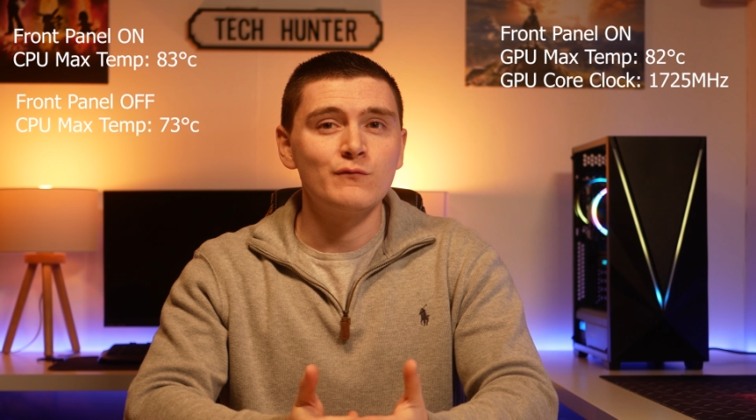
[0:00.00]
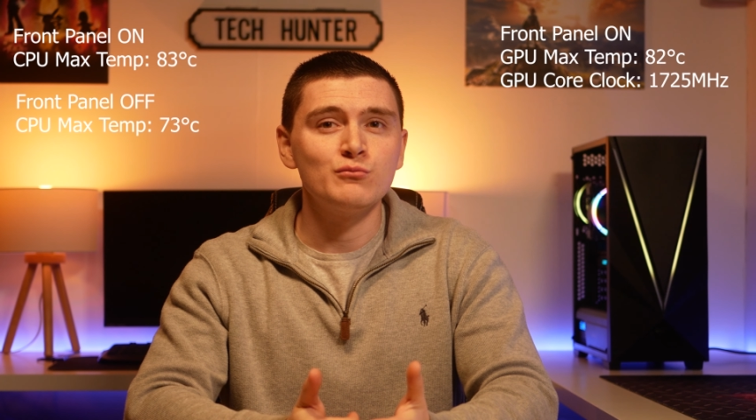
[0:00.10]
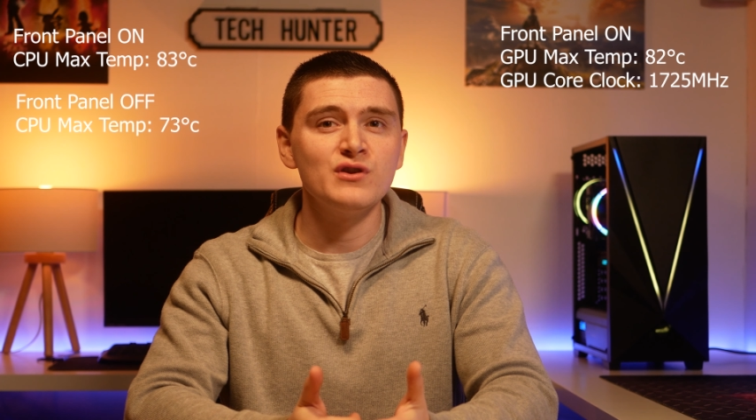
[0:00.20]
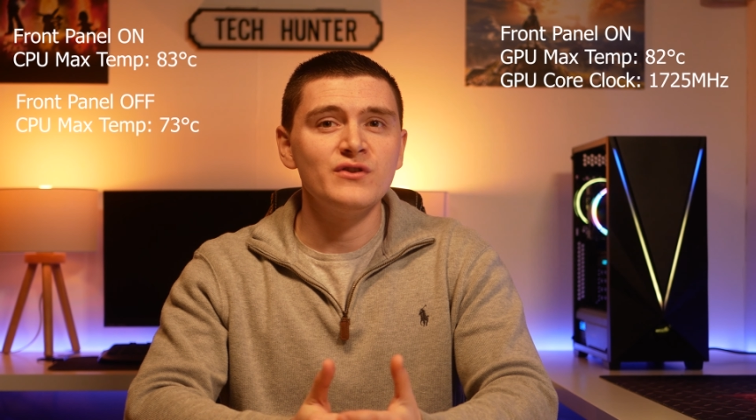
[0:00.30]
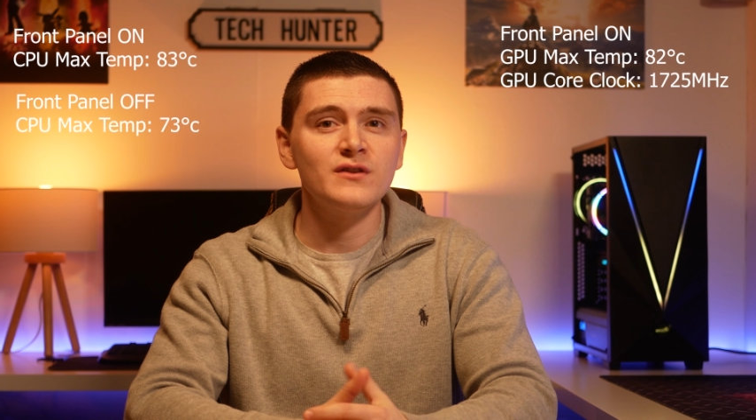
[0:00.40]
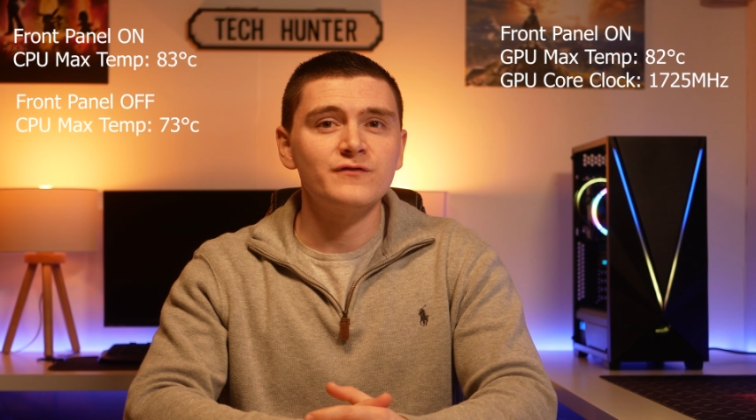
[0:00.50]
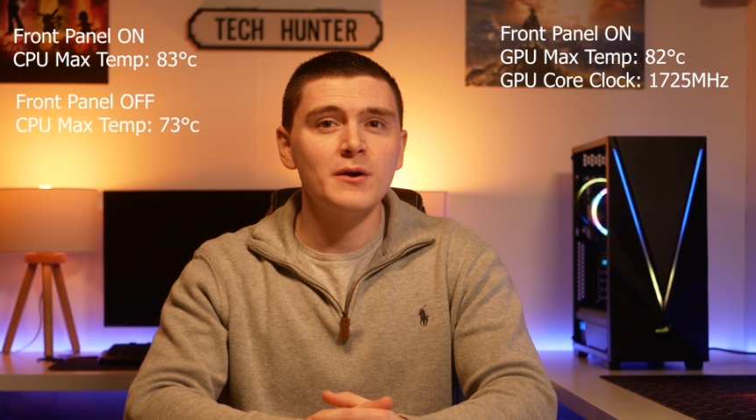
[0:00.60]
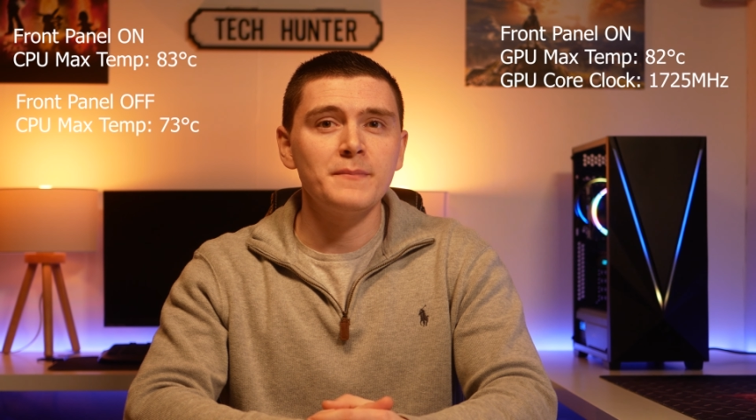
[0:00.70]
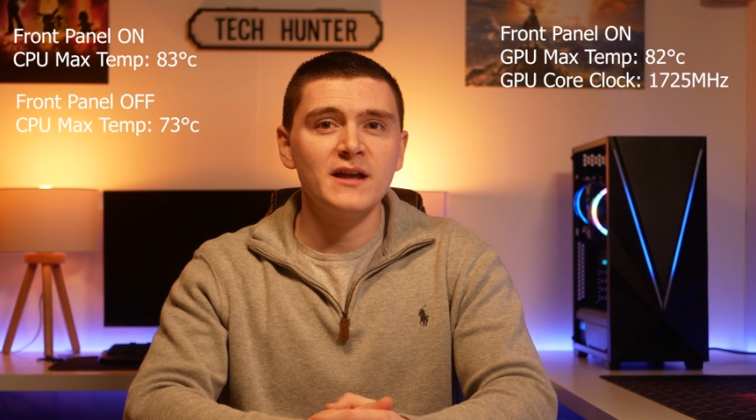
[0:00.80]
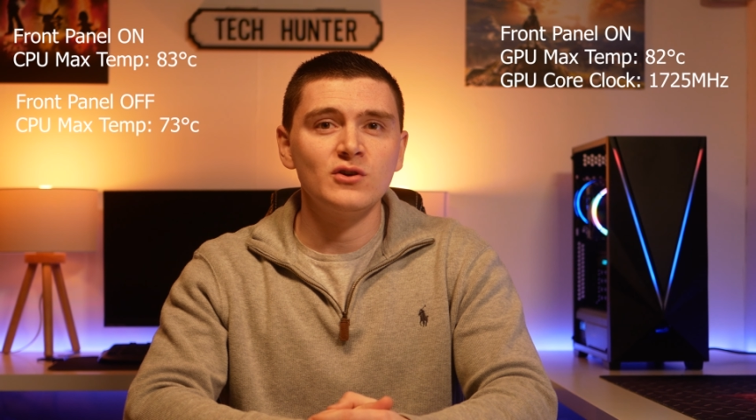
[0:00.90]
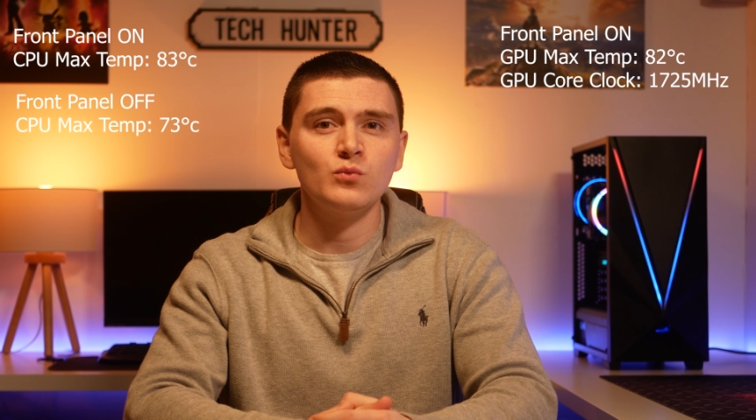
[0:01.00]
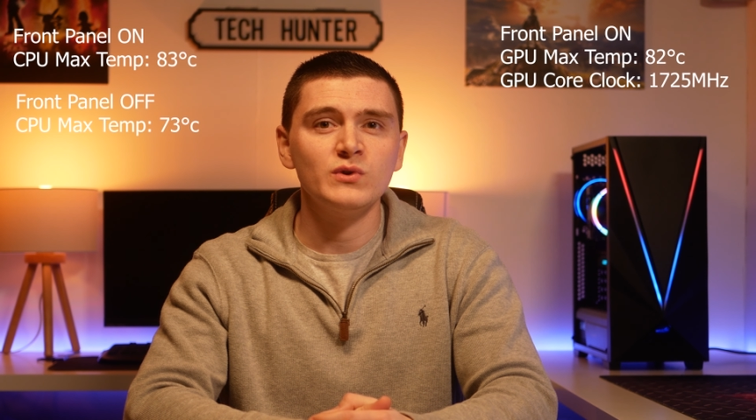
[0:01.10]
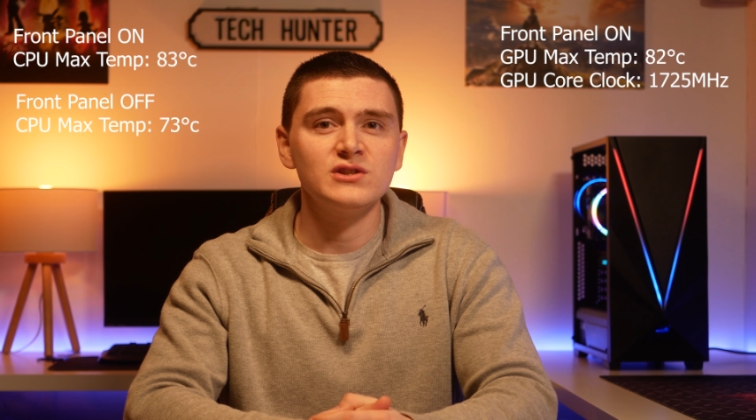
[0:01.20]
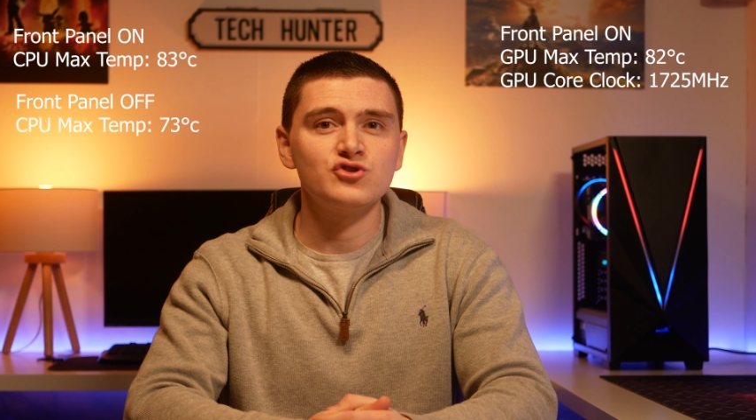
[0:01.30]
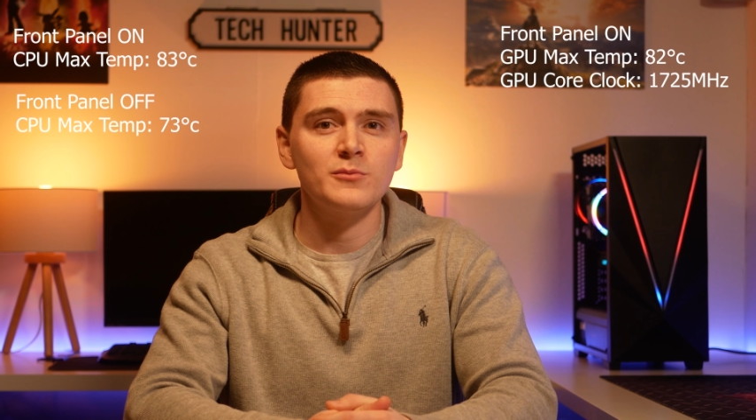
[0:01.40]
Removing the front panel,
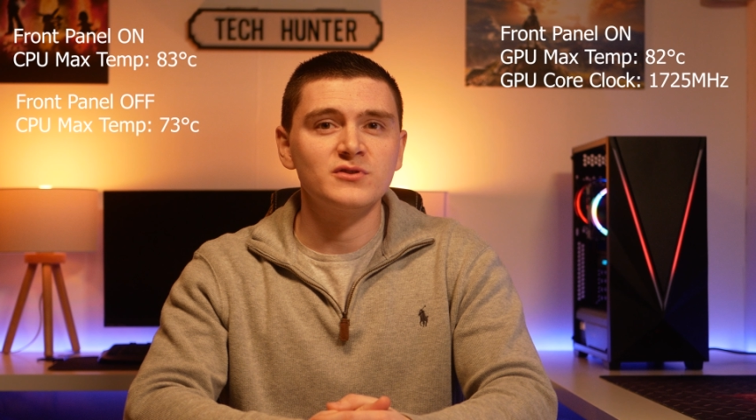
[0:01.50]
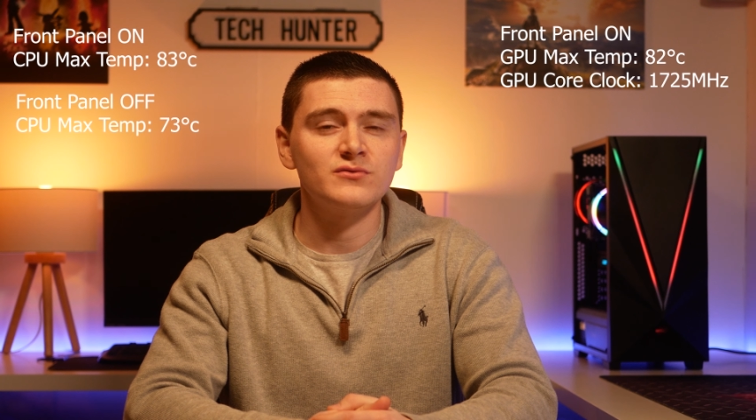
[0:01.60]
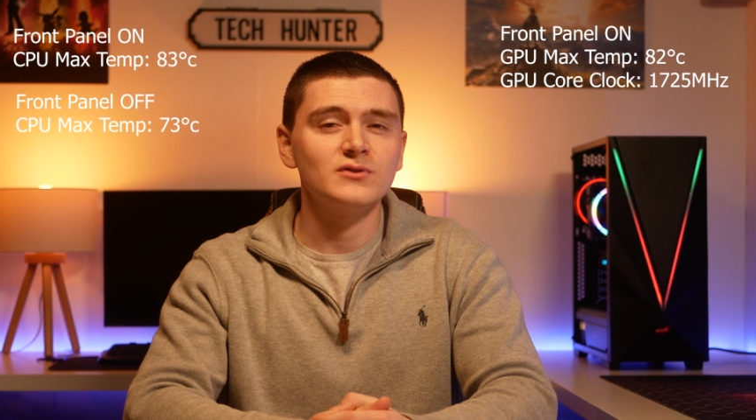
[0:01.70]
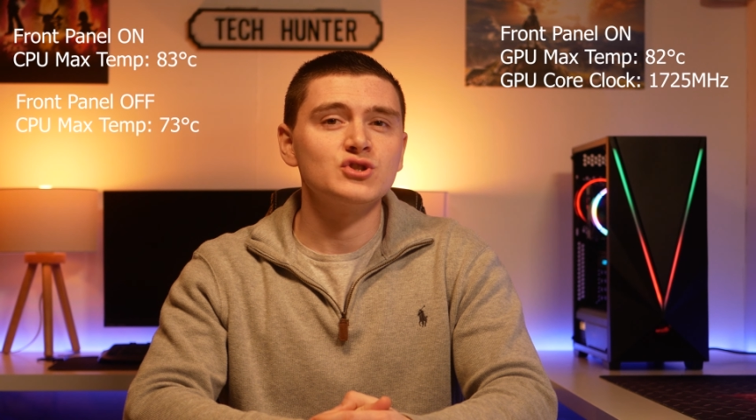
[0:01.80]
we dropped